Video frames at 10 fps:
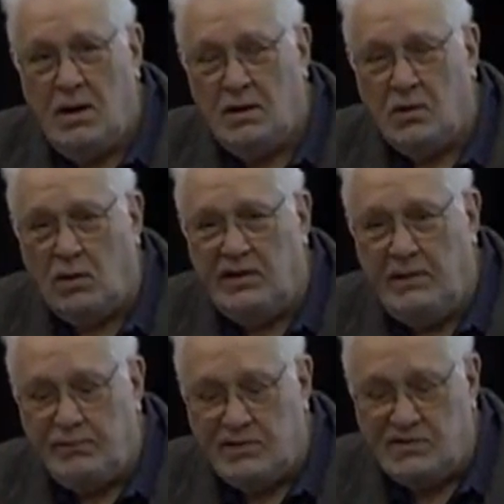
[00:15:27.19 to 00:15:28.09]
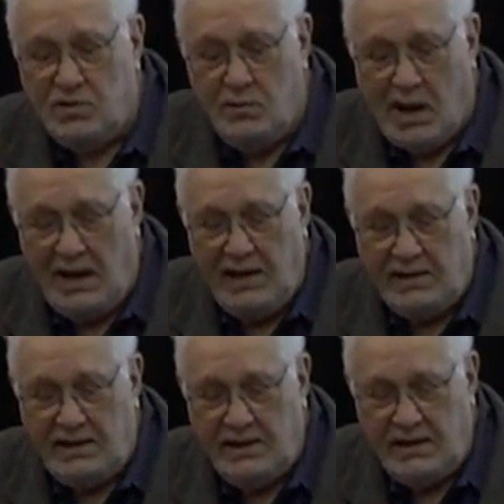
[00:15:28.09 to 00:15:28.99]
called The Emperor's New Mind,
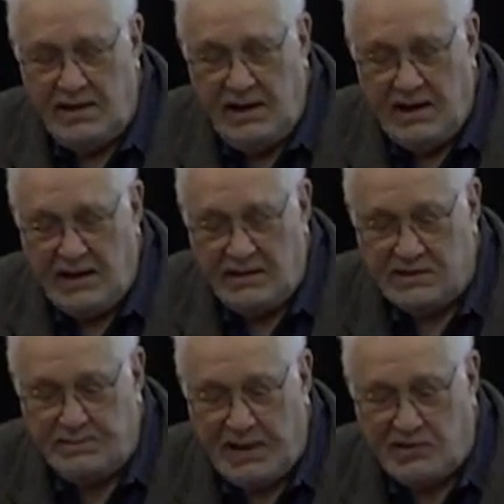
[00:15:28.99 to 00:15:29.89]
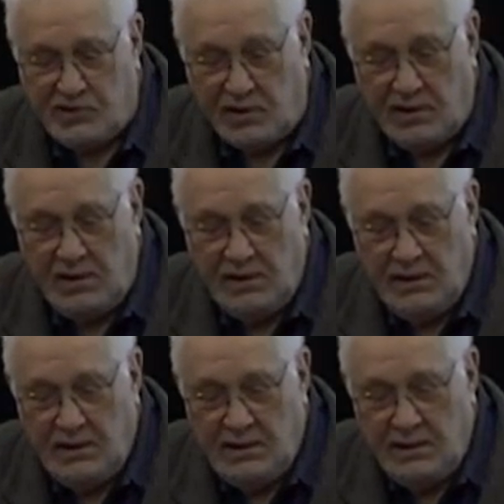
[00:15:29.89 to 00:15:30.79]
and in it he had this picture
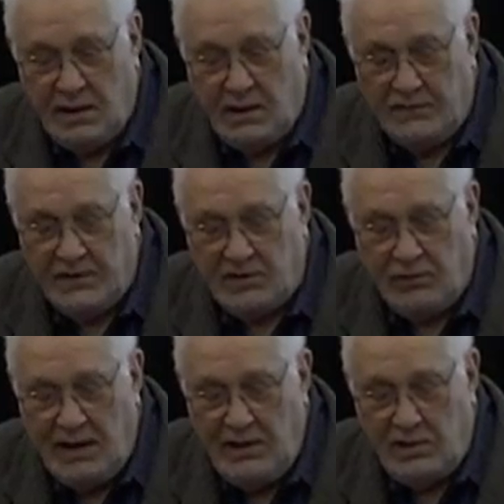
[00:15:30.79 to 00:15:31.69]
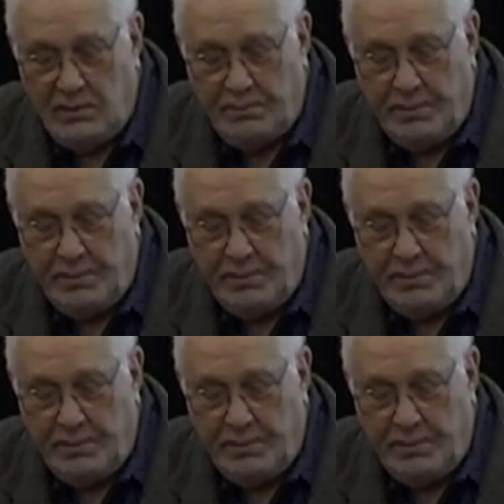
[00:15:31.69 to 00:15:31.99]
of the creator